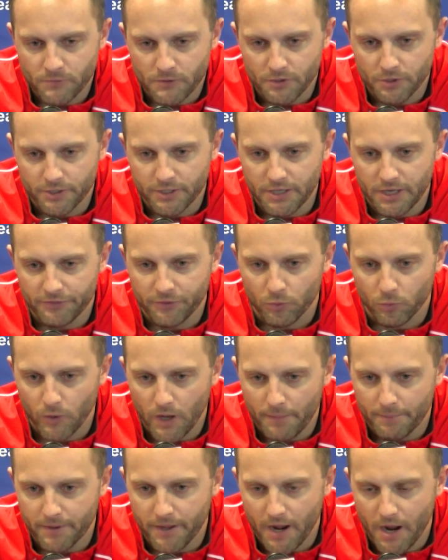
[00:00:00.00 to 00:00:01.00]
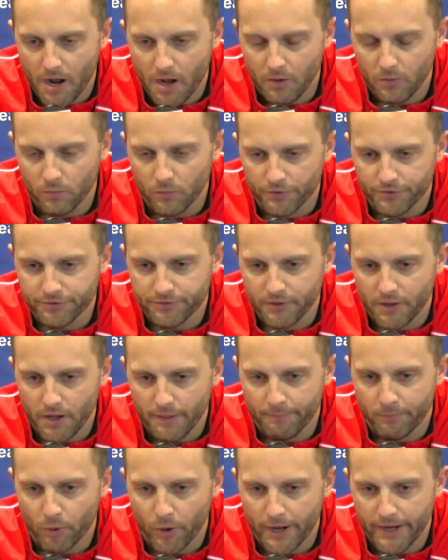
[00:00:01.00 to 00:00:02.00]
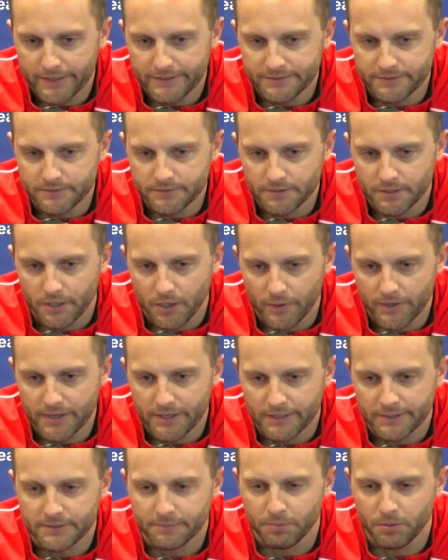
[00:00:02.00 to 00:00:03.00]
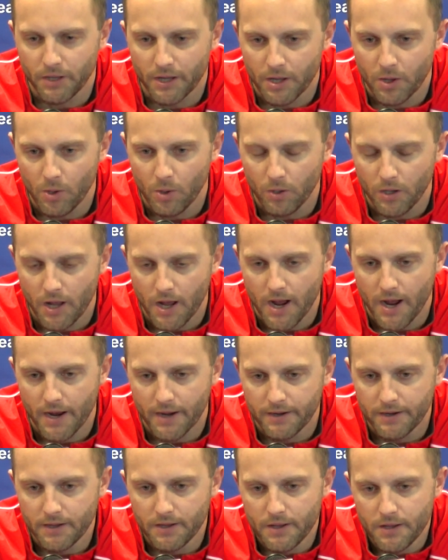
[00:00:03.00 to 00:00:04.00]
looking at the rep count with Braden, you know, he didn't get to play a whole lot.